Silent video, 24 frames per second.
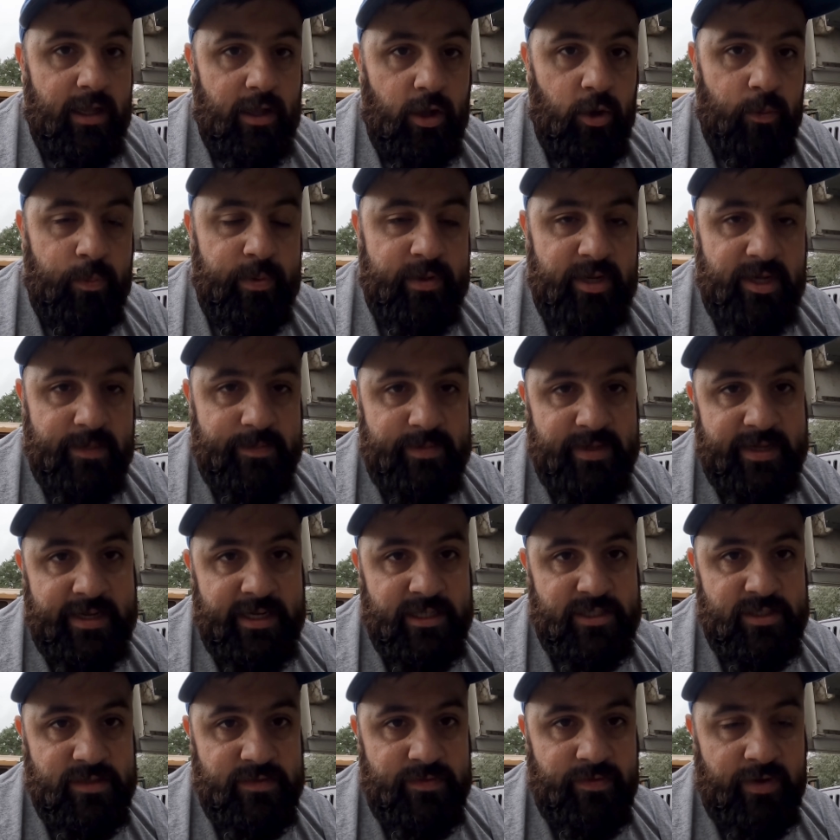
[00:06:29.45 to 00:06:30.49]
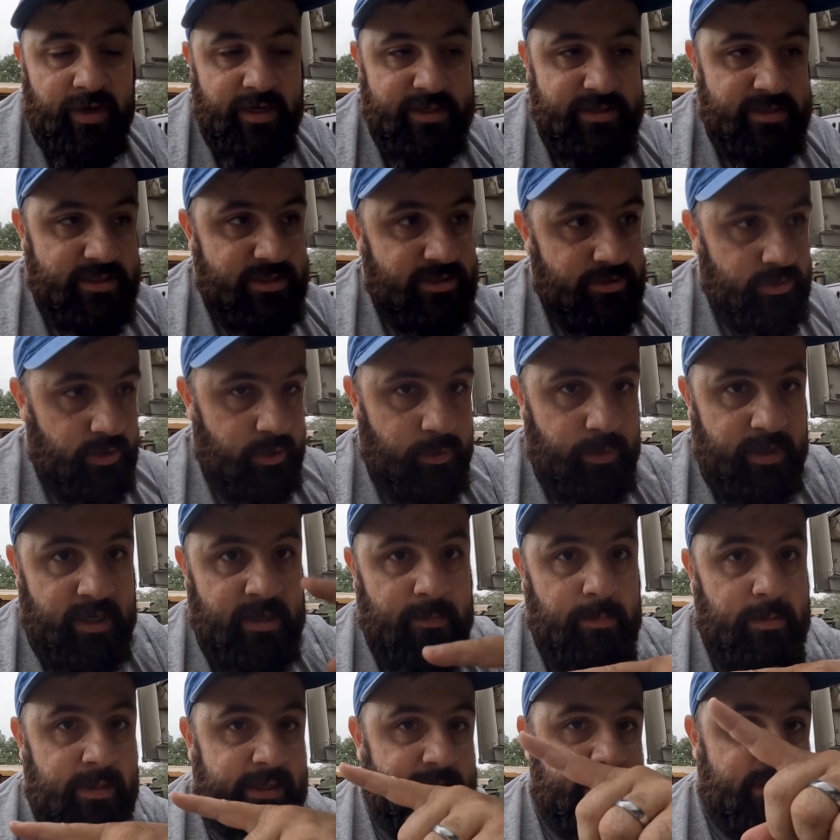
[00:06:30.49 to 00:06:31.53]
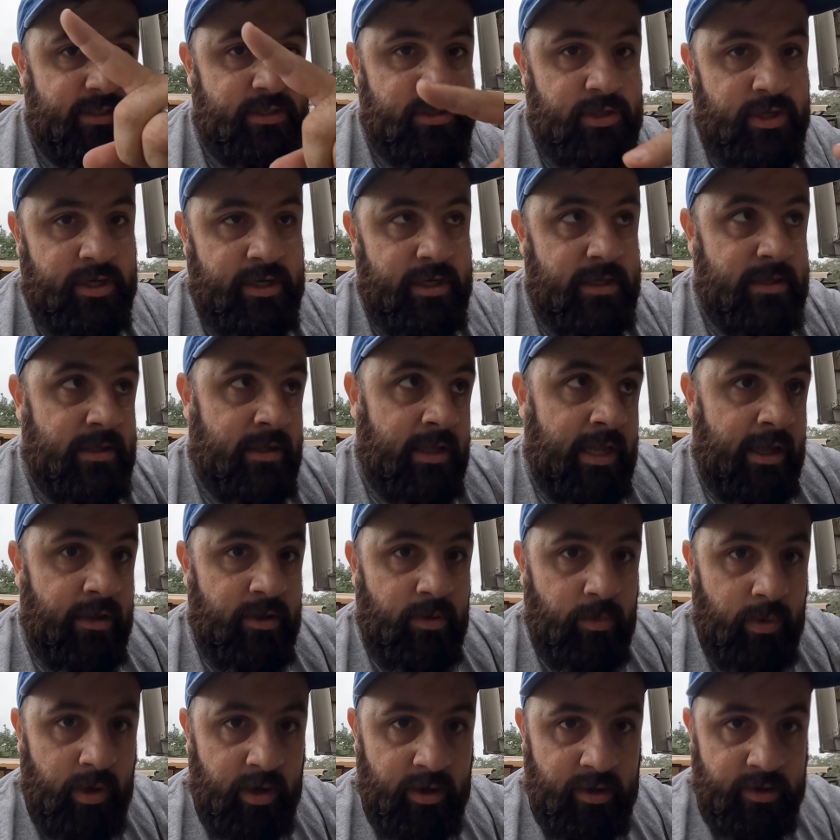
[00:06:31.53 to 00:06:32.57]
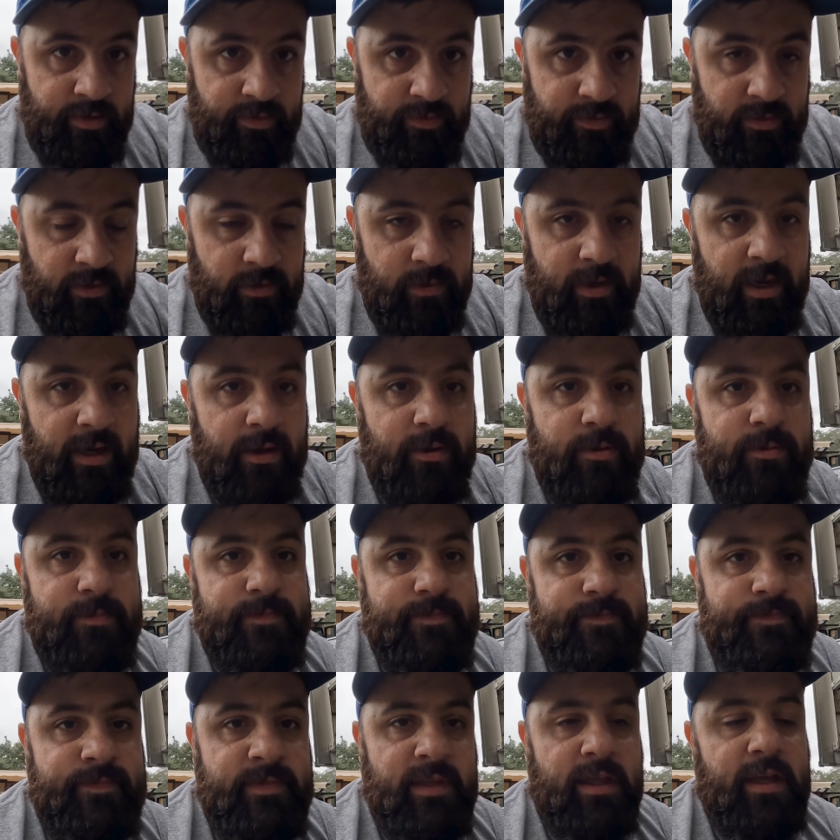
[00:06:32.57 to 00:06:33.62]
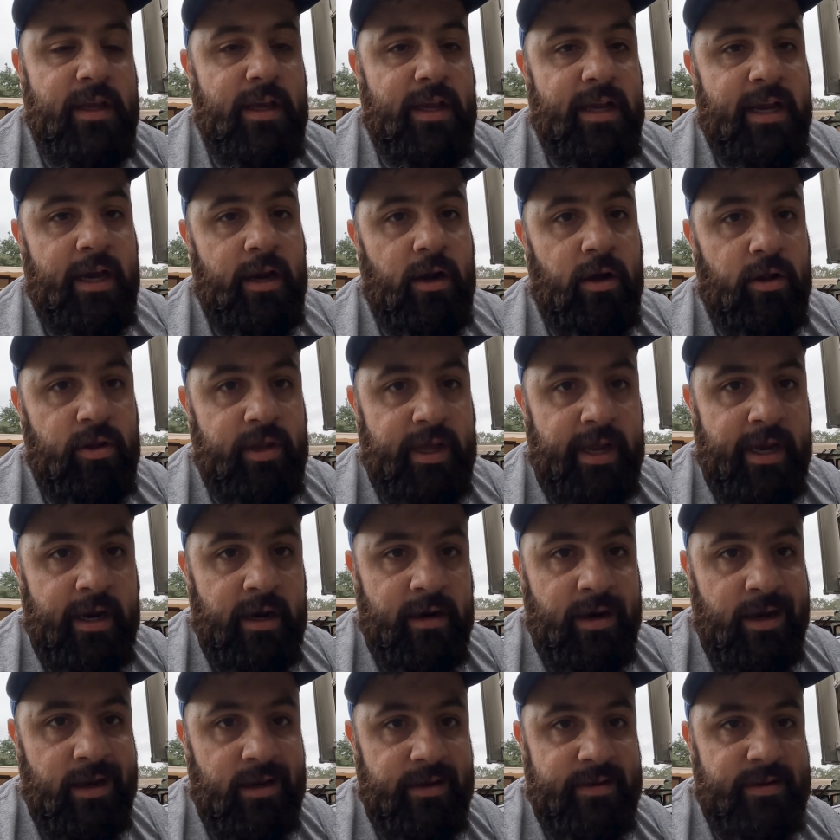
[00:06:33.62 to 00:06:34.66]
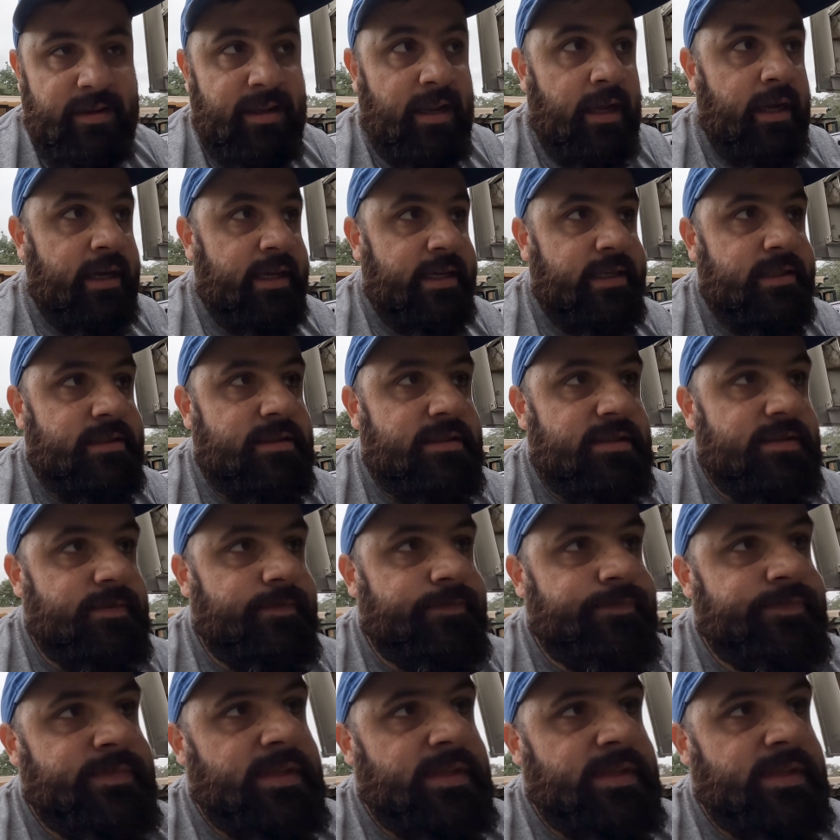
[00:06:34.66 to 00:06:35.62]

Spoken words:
Opened up the kitchen faucet so it would complete the circuit, allow the water to flow out. Got all the air out of the lines,